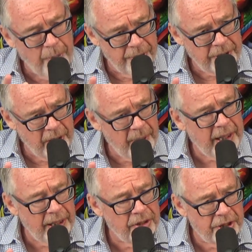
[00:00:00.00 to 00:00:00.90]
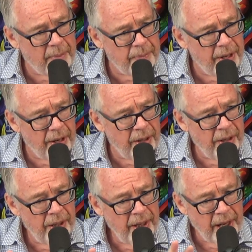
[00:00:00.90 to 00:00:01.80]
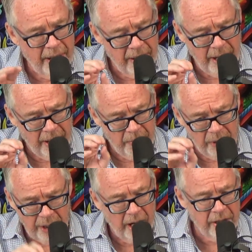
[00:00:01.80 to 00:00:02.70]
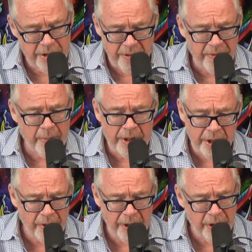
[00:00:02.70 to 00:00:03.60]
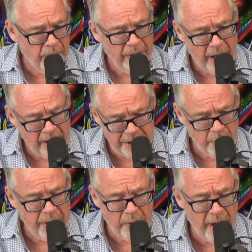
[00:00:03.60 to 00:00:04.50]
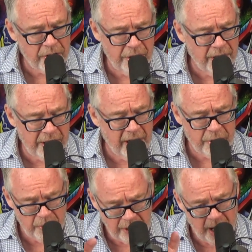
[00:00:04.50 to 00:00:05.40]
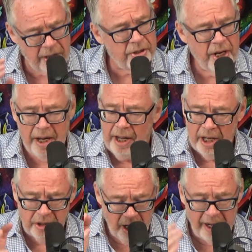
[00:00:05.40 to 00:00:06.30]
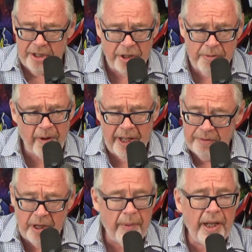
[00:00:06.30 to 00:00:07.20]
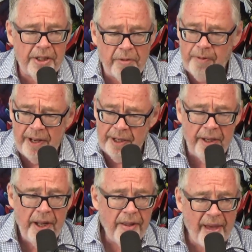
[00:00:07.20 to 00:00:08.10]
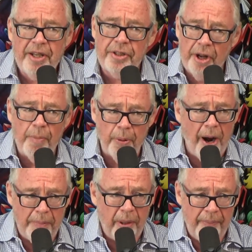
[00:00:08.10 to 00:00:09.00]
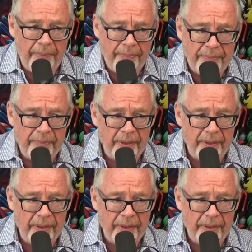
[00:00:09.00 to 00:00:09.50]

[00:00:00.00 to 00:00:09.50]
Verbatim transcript: put comedians up there regardless of the material, regardless of what direction it takes, regardless, as long as it's funny. If somebody gets offended, that's their problem. Yeah.